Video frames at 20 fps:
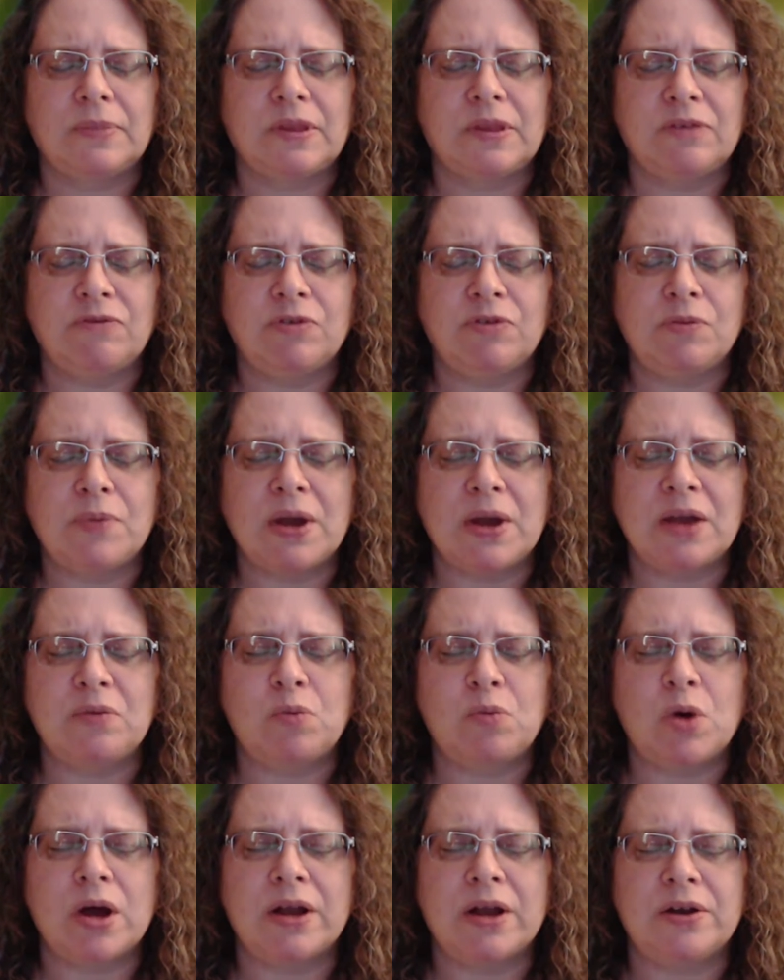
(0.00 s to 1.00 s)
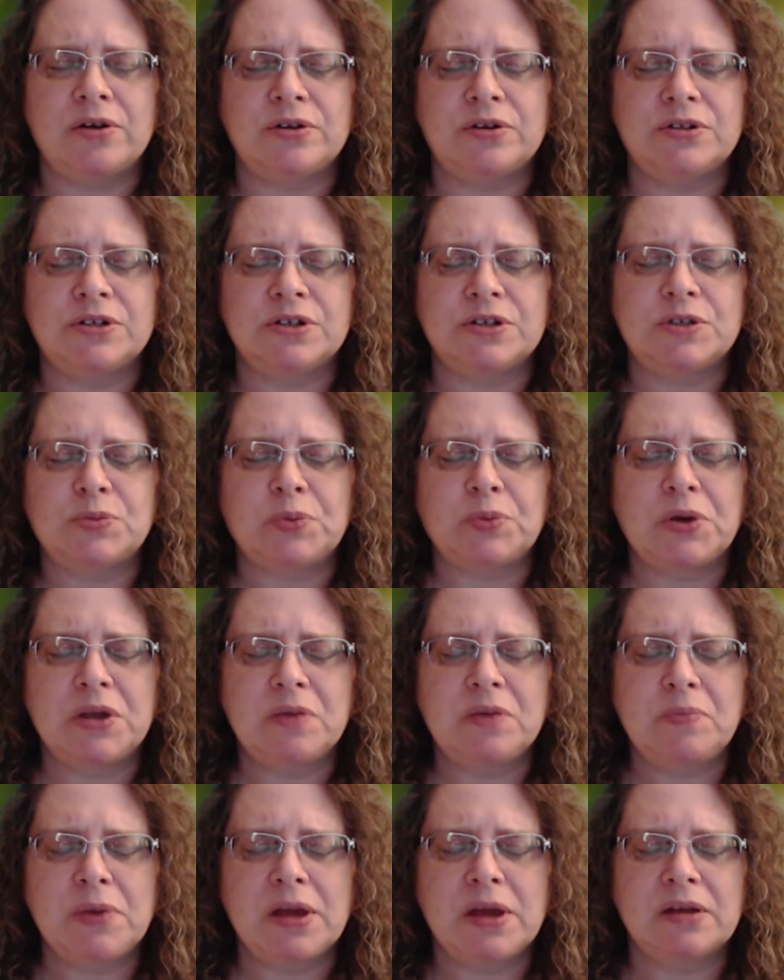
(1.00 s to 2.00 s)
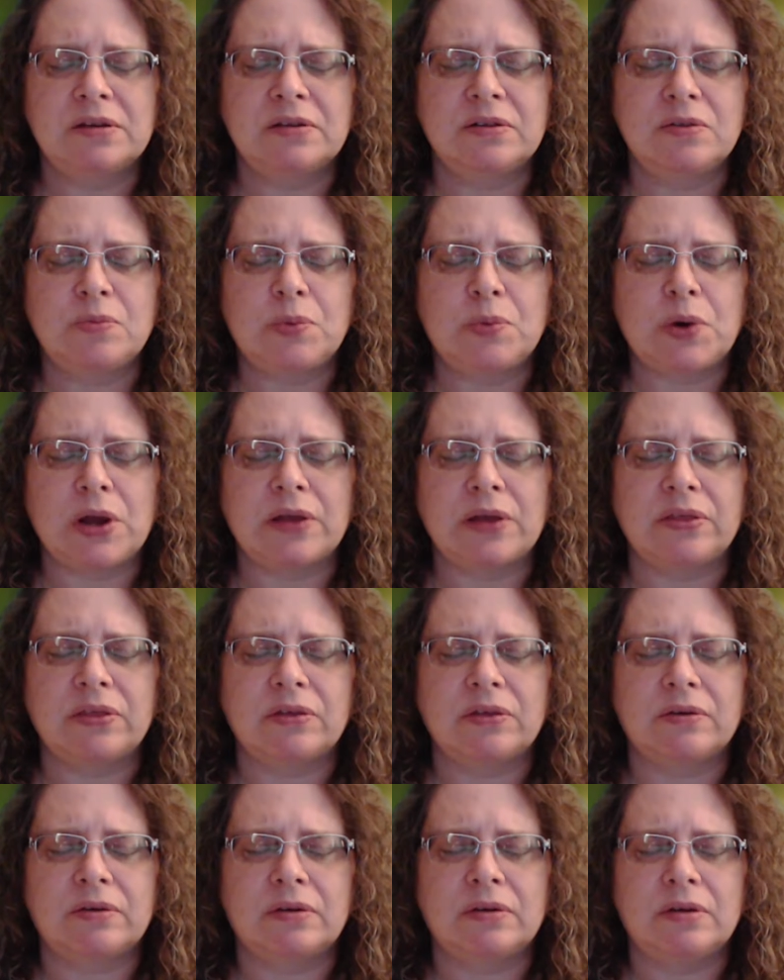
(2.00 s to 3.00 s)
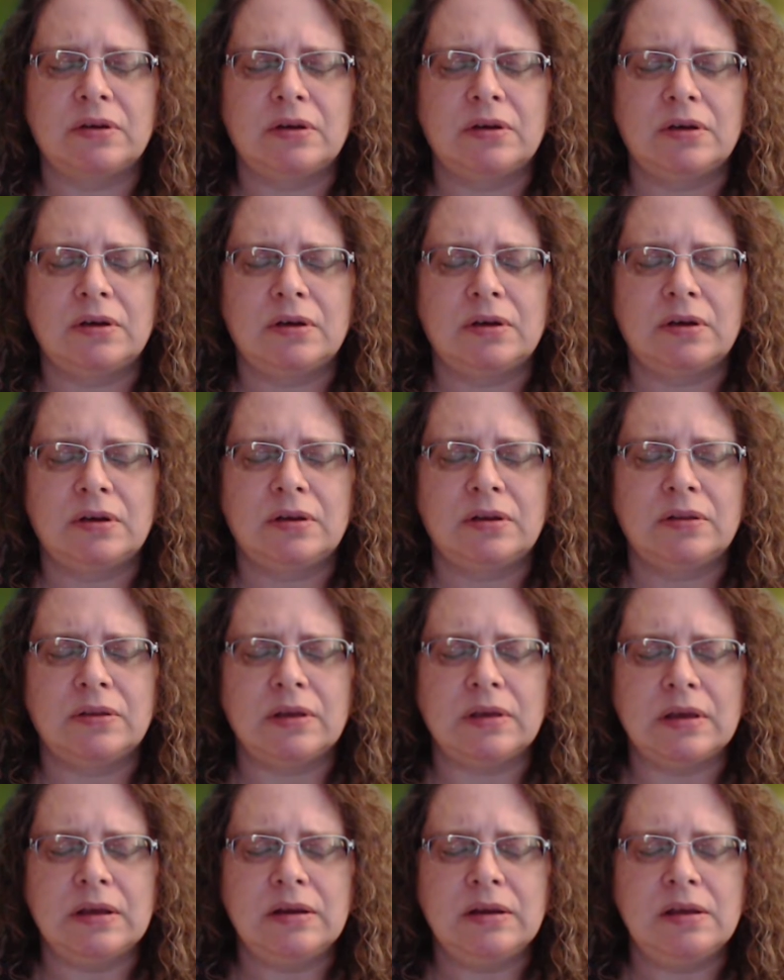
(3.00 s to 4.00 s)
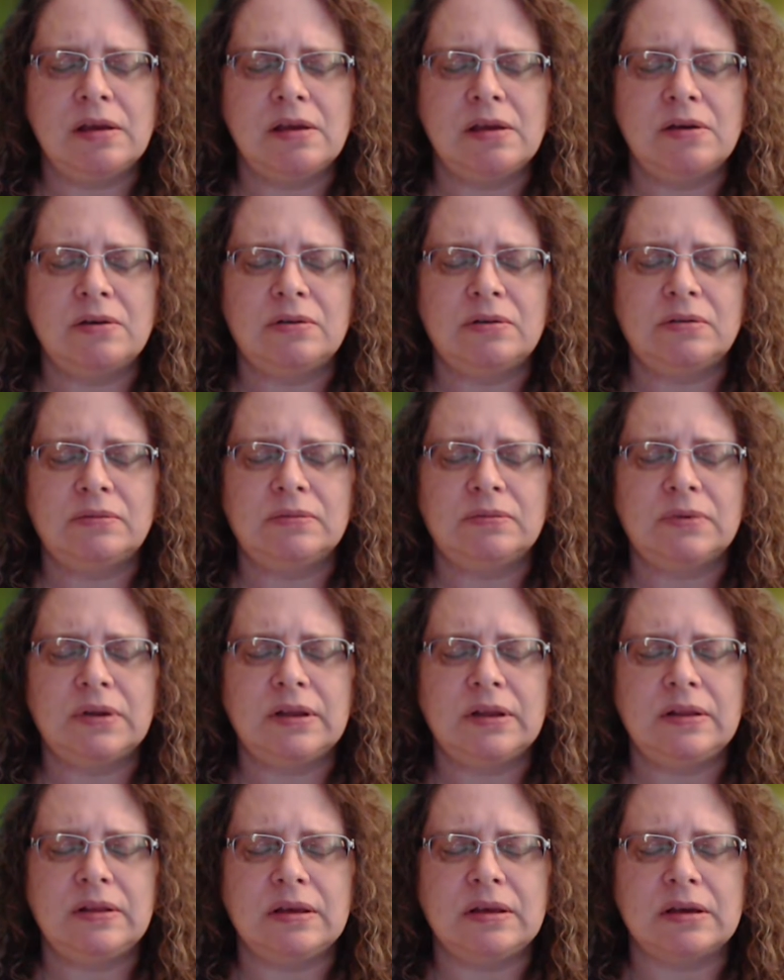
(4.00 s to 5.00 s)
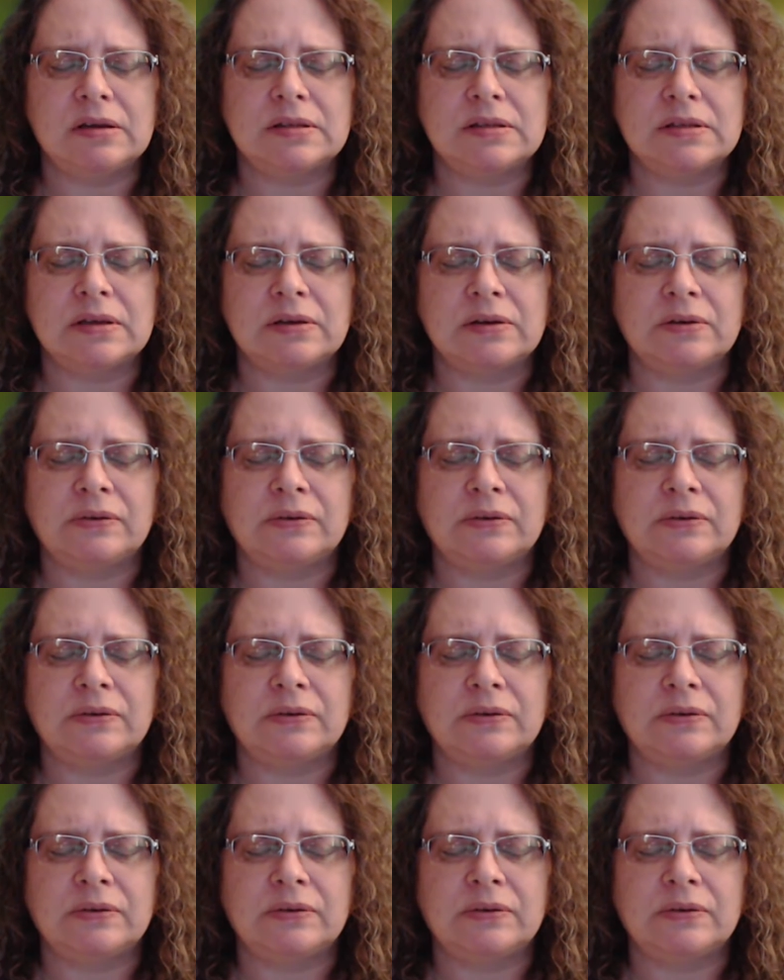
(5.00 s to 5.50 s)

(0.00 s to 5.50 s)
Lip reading: If your mind wanders, just bring it back to the breath, the inhale and the exhale.